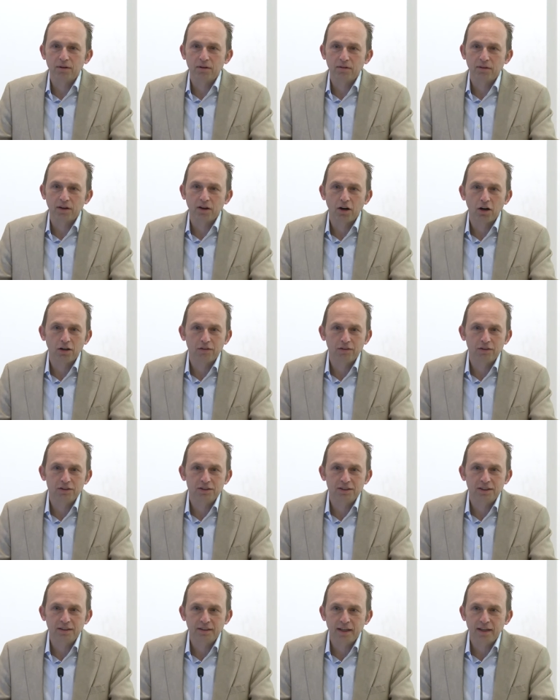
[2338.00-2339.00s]
the
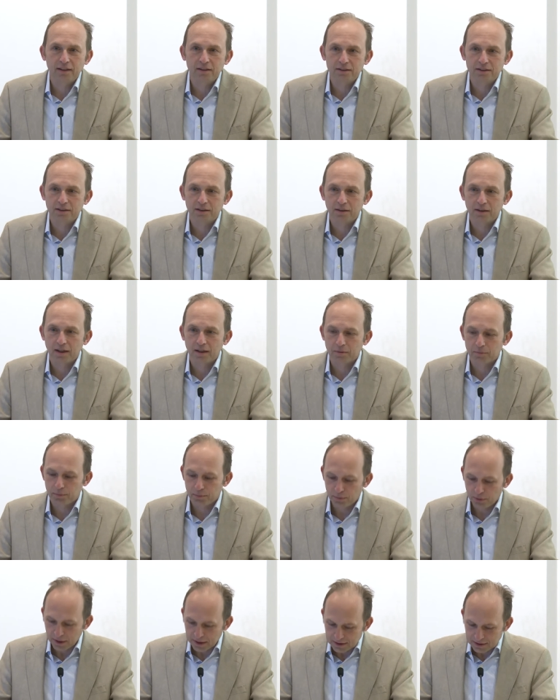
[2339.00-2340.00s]
Harvards and Yales and, and
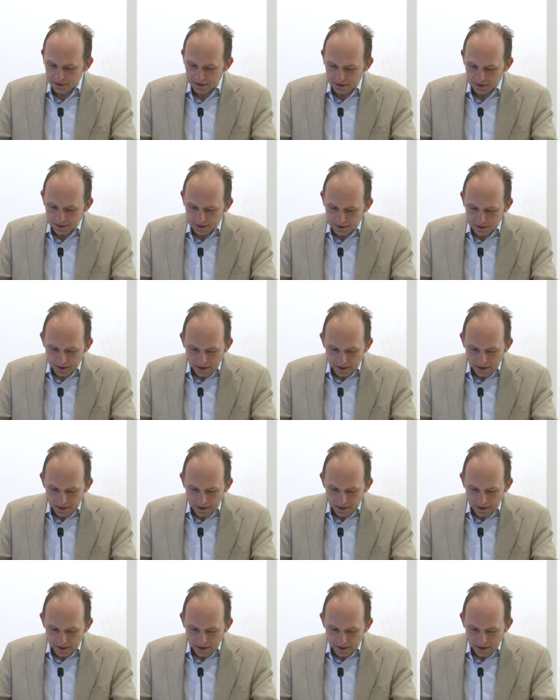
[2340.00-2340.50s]
Princetons.